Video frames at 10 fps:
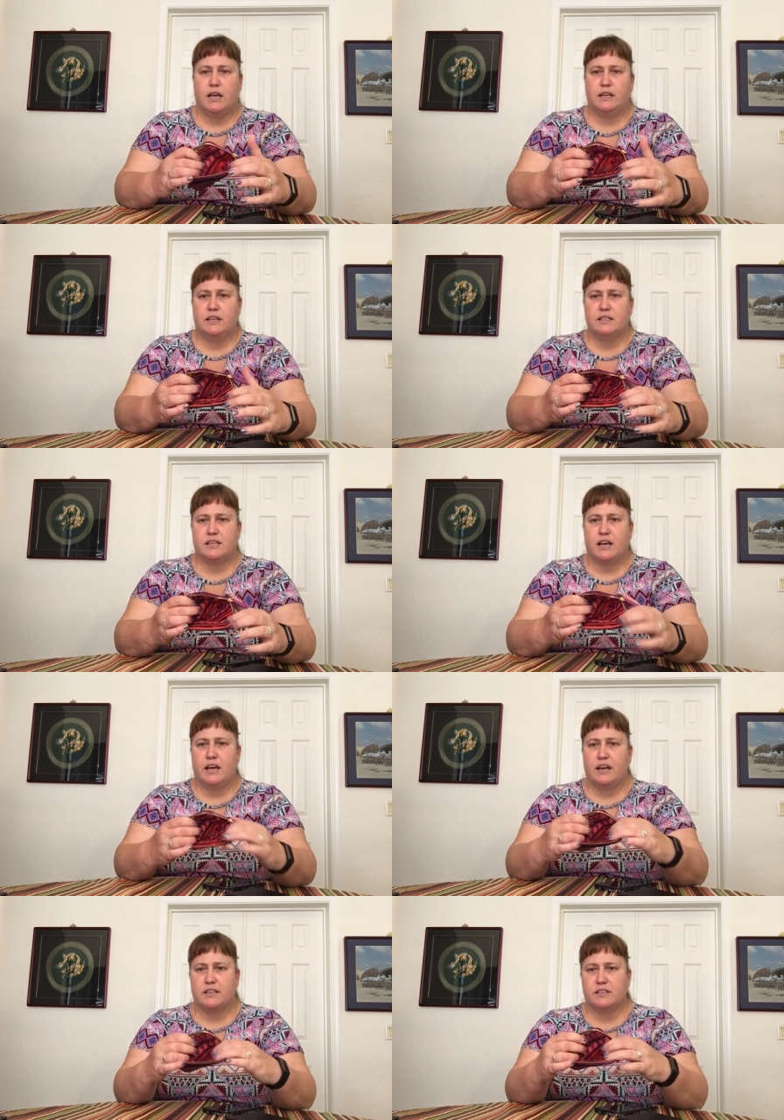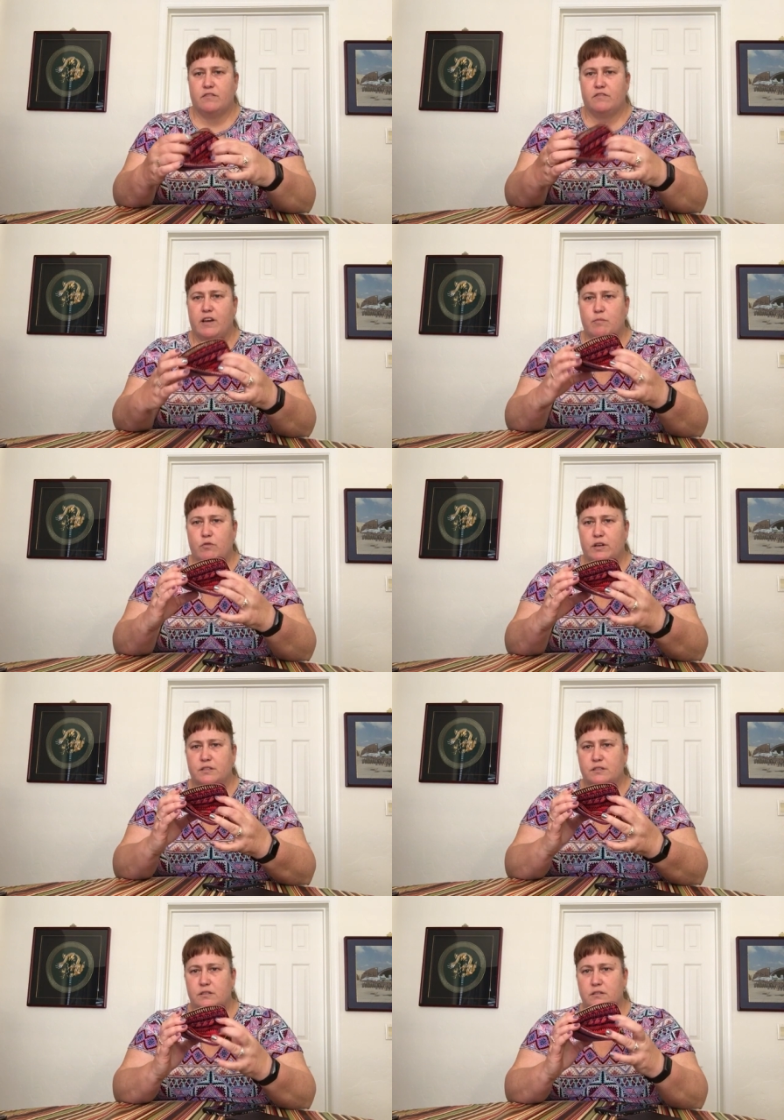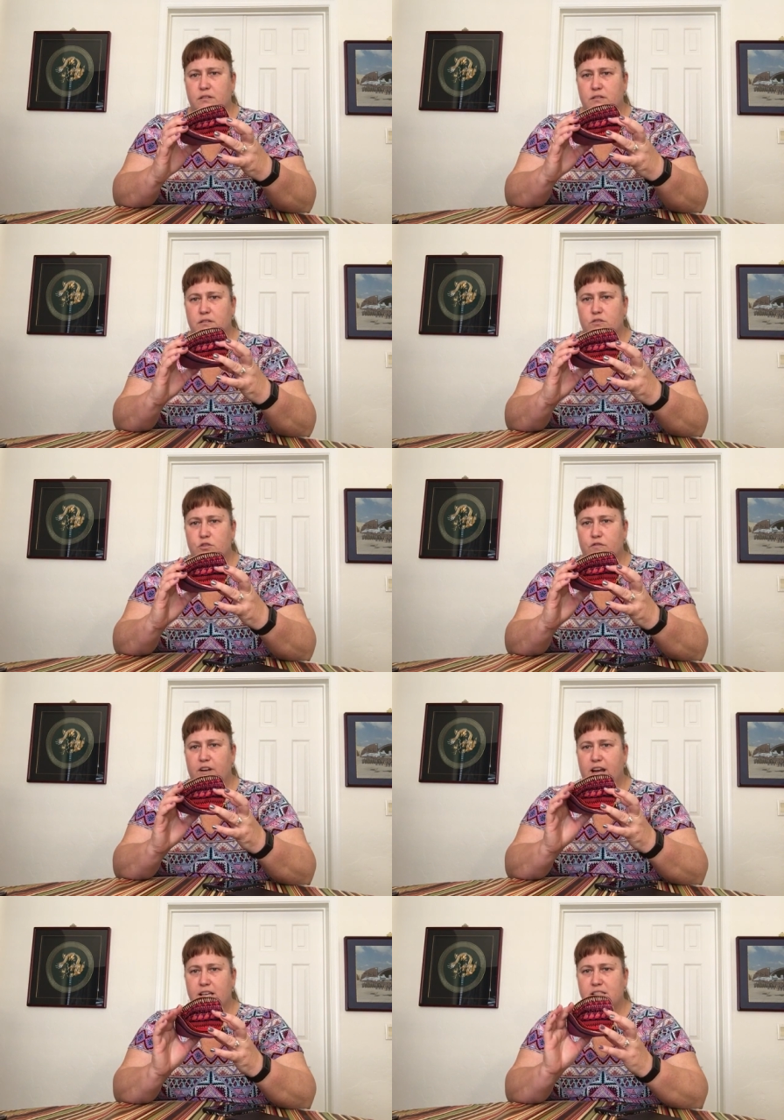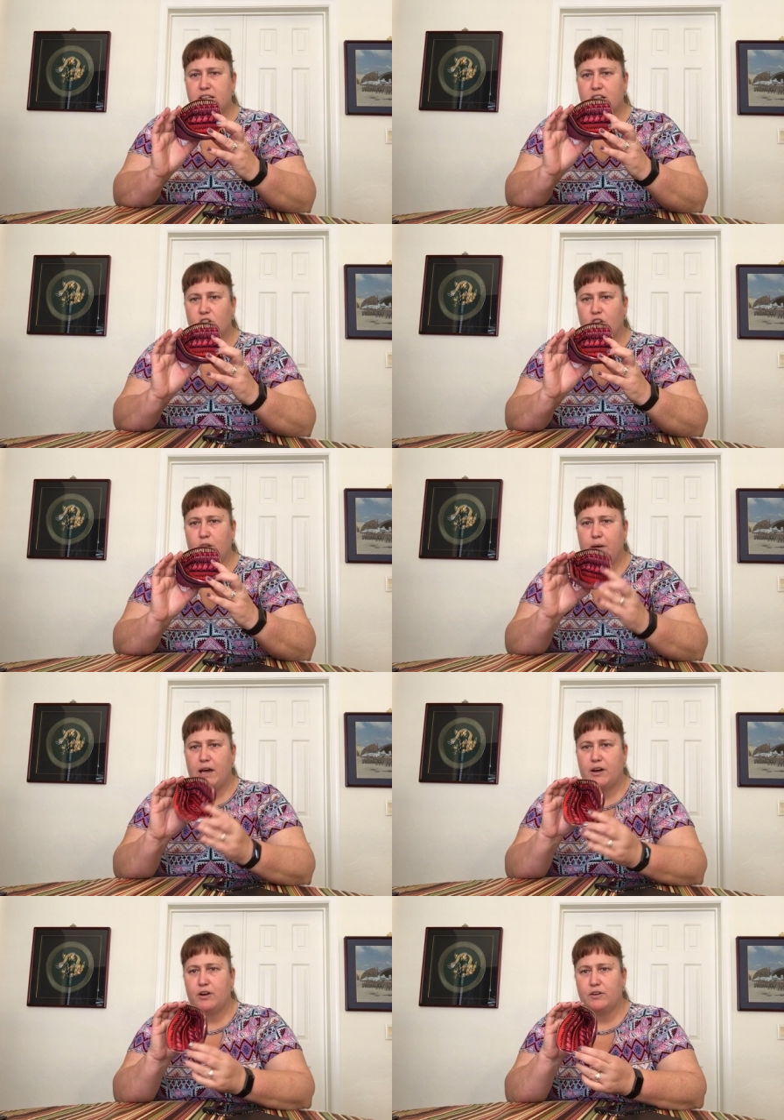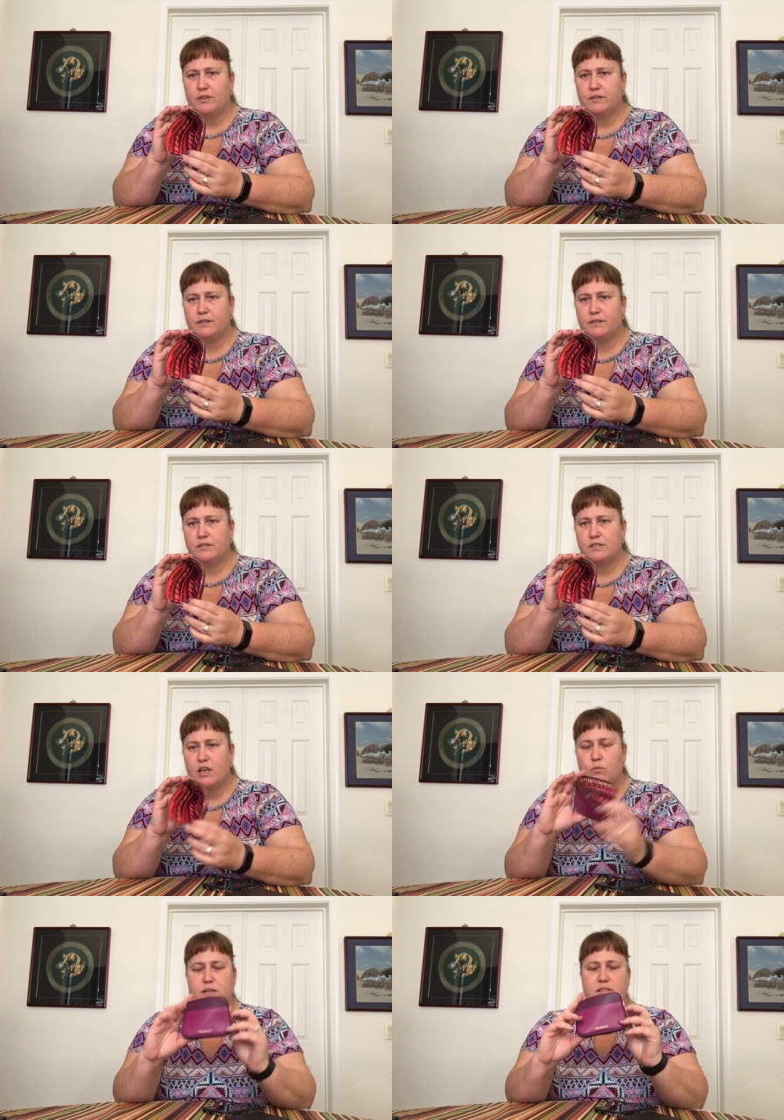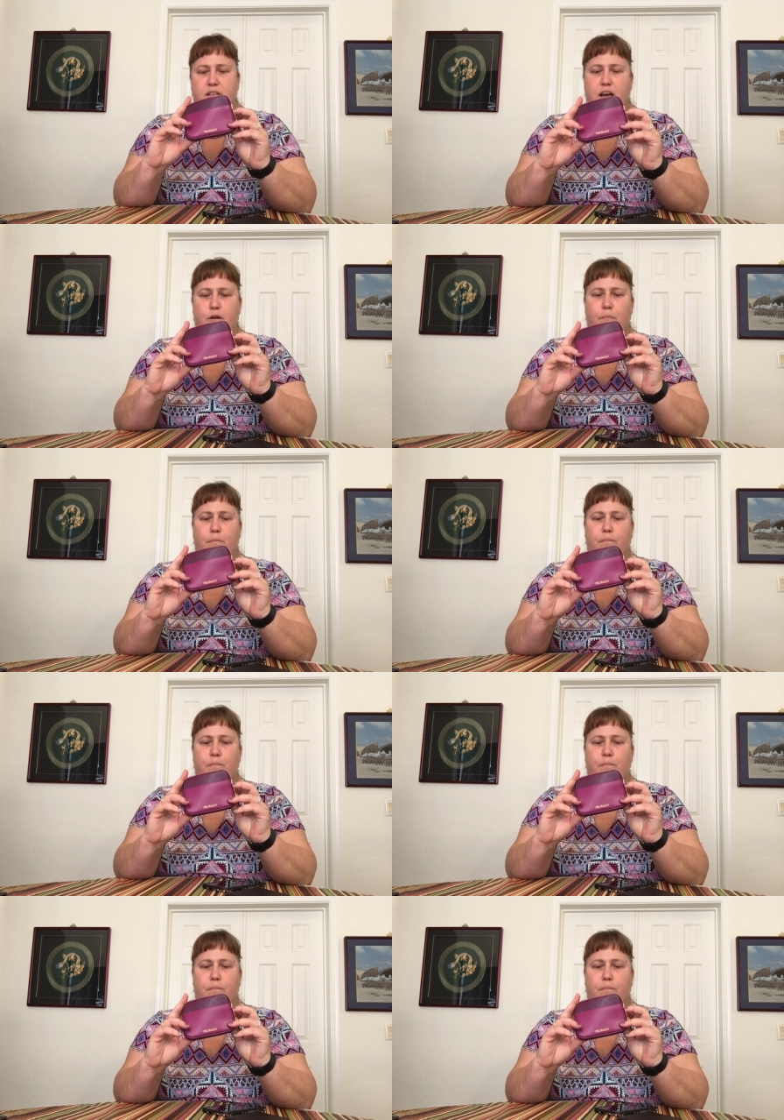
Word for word: And inside has a vibrant, sort of an Aztec looking pattern, Southwest style.